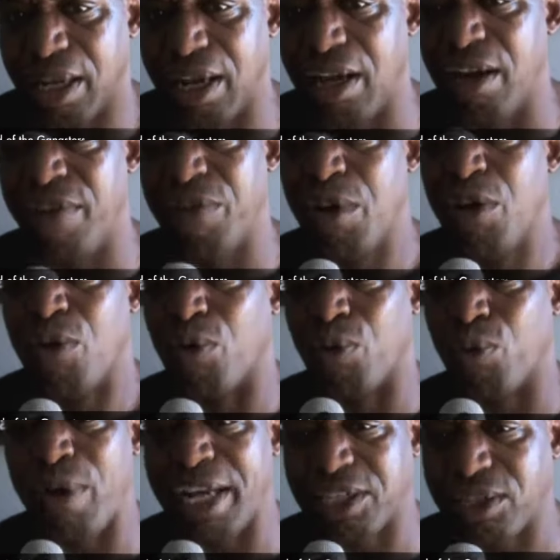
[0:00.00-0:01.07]
of
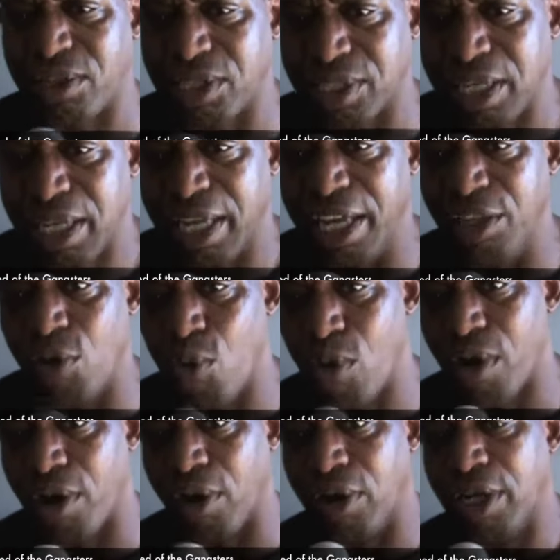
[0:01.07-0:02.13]
wrestlers in the
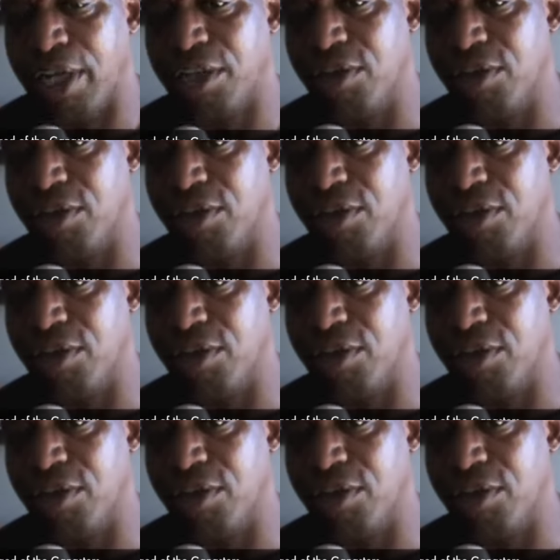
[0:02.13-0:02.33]
world.